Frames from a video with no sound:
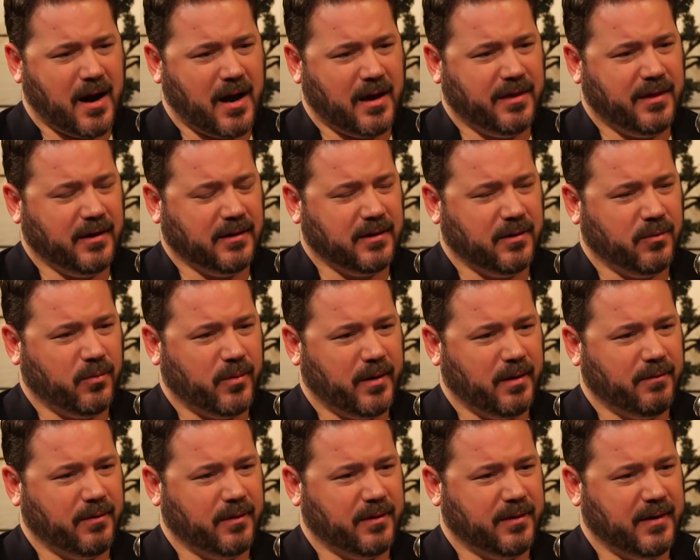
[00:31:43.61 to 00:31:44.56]
I think that one
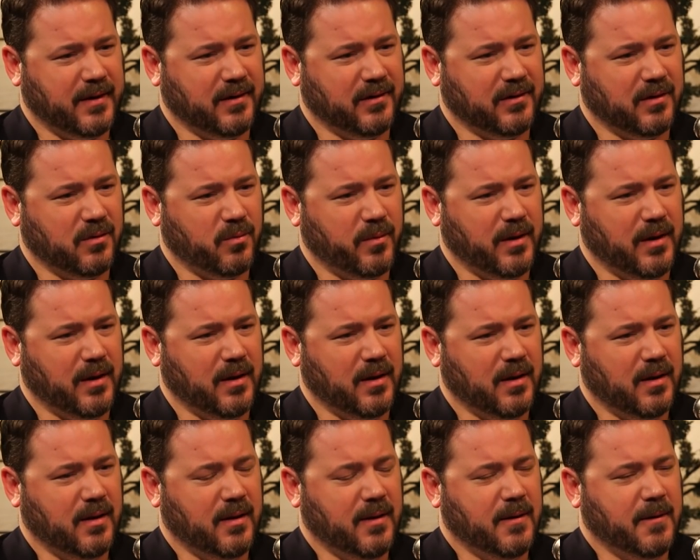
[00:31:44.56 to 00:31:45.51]
of the things that we
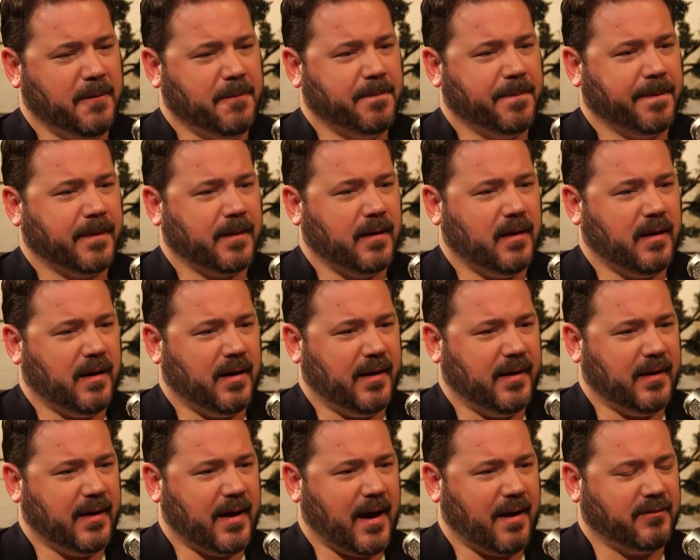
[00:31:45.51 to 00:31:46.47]

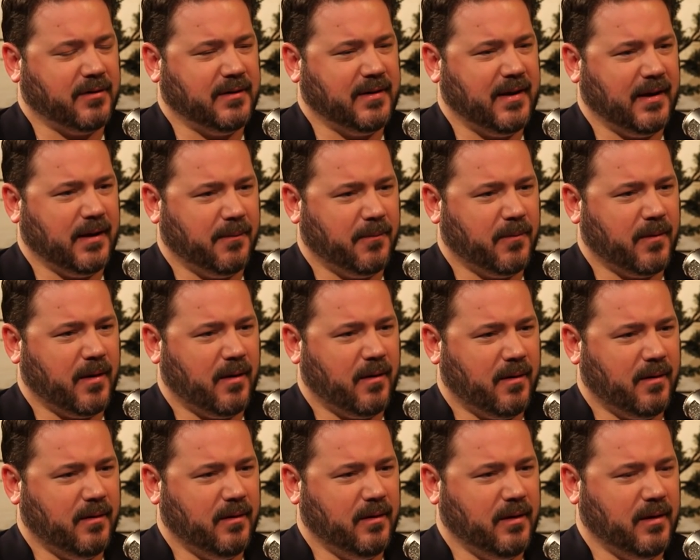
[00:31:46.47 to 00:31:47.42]
have to take
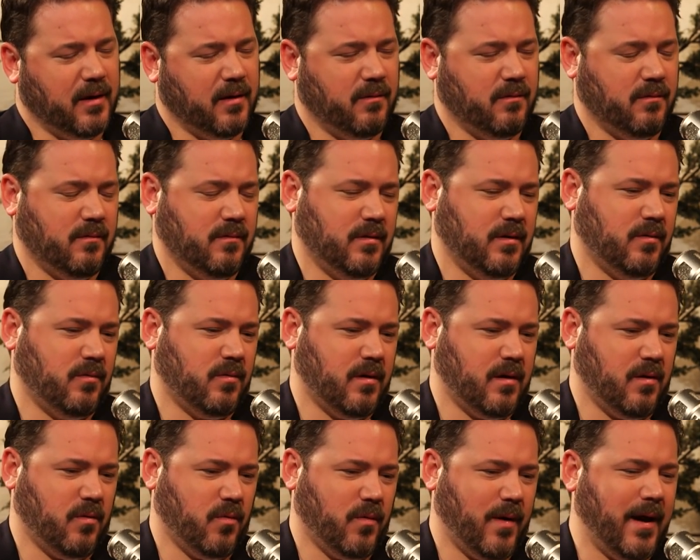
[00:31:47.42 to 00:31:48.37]

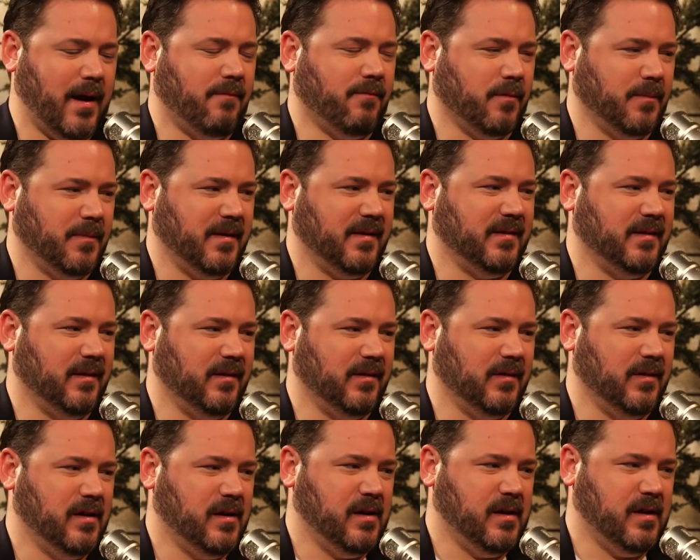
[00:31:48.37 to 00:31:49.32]
away from this
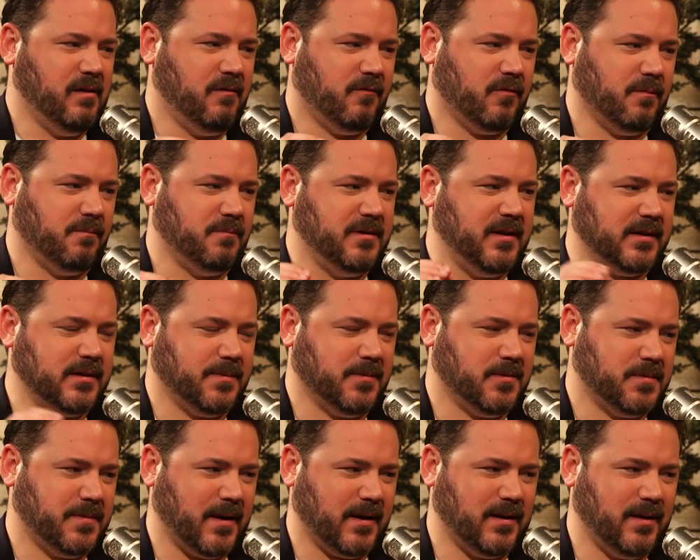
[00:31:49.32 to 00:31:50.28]
is, from Dick's
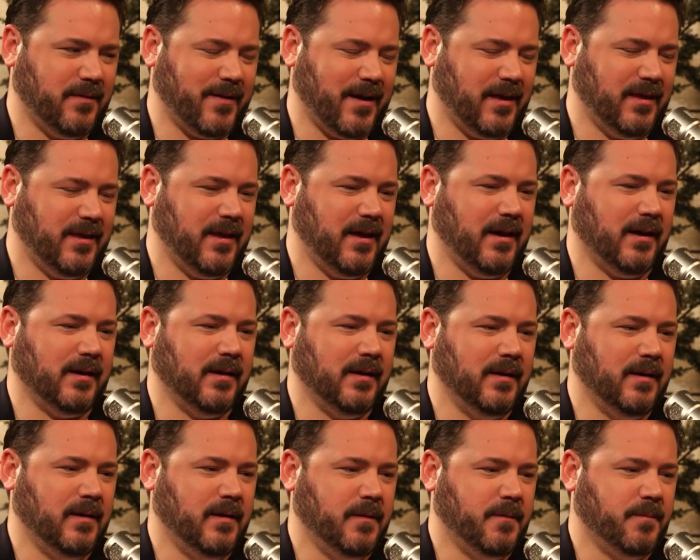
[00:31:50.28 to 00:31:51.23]
perspective, I think,
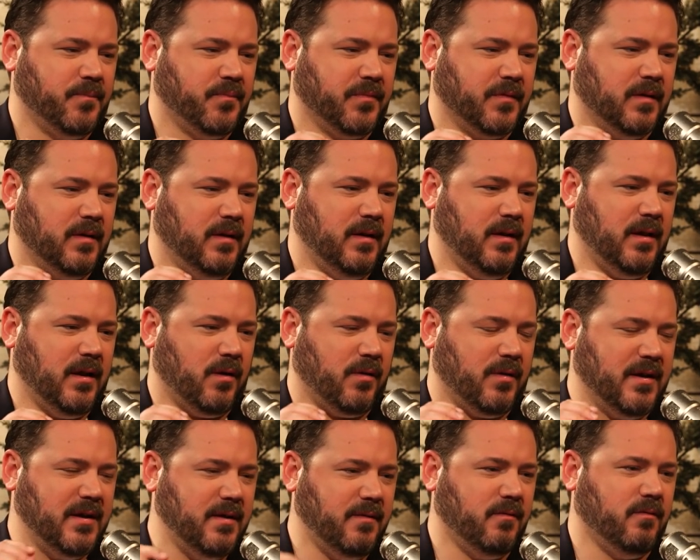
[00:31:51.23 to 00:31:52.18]

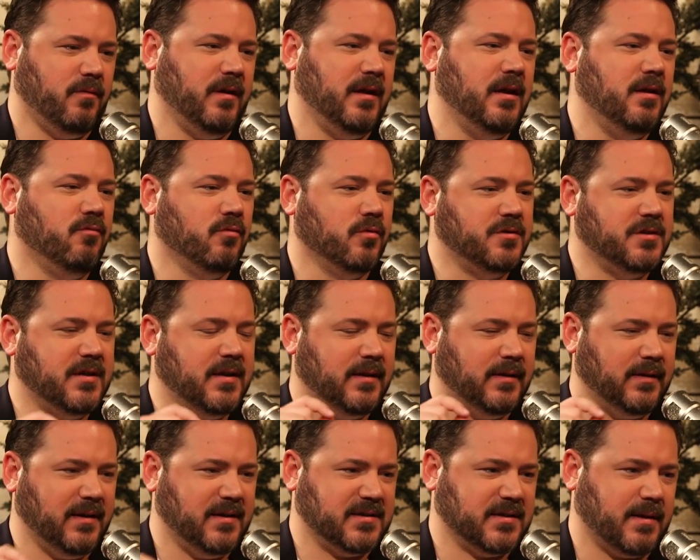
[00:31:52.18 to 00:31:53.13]
he
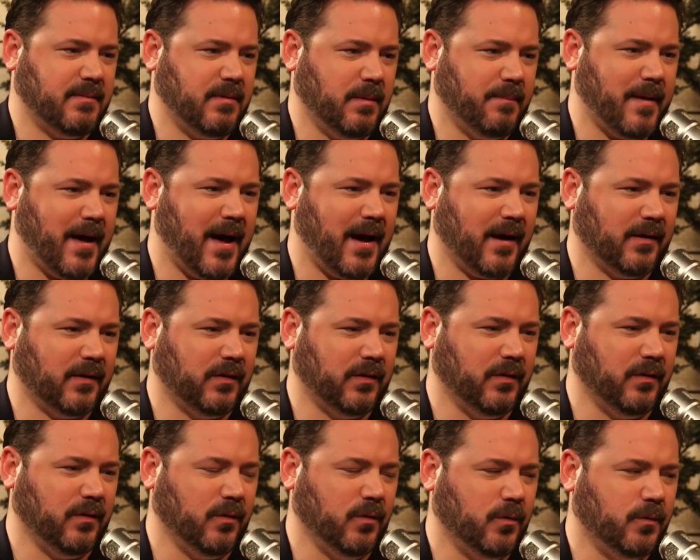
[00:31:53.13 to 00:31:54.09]
routinely is coming back
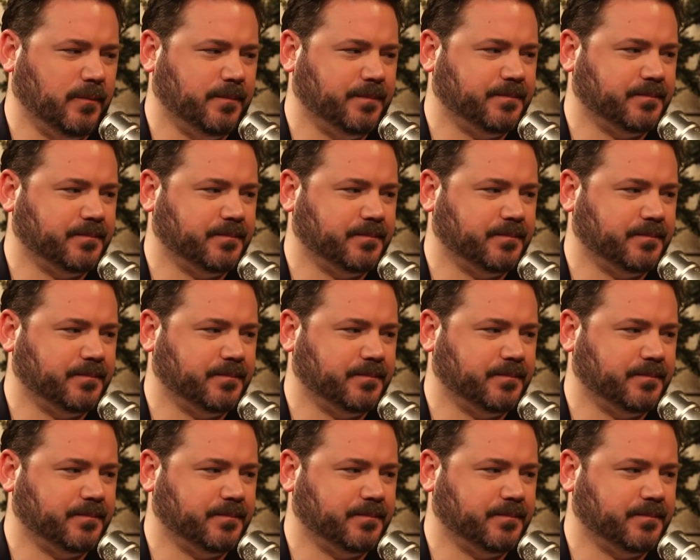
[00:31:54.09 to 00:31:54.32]
to